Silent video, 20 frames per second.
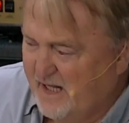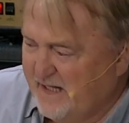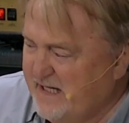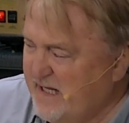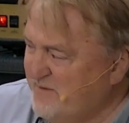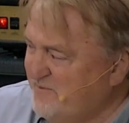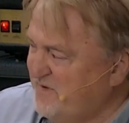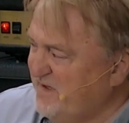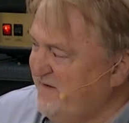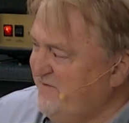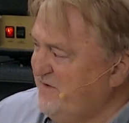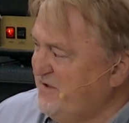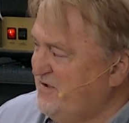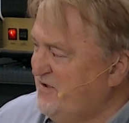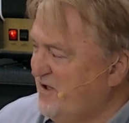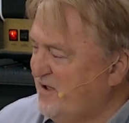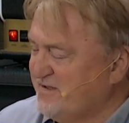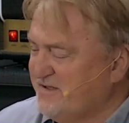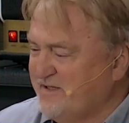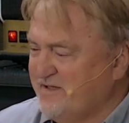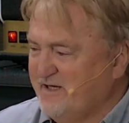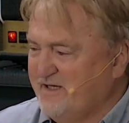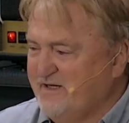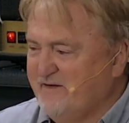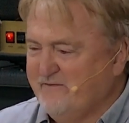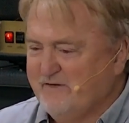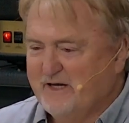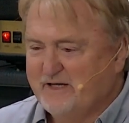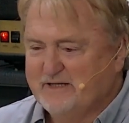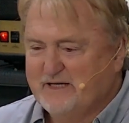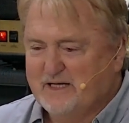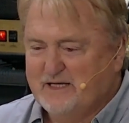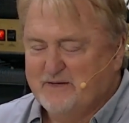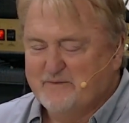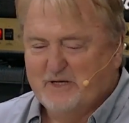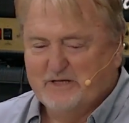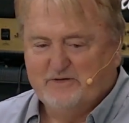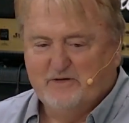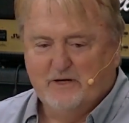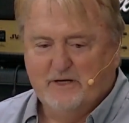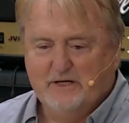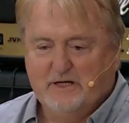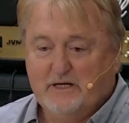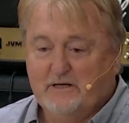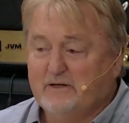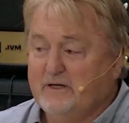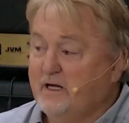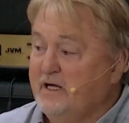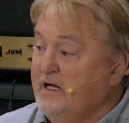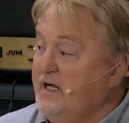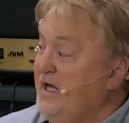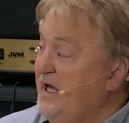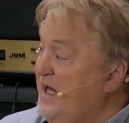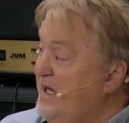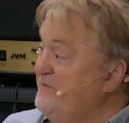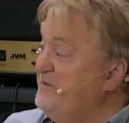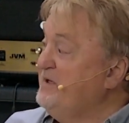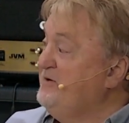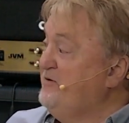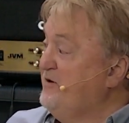I can't believe you'd talk to the devil like that. He might try and kill you. He's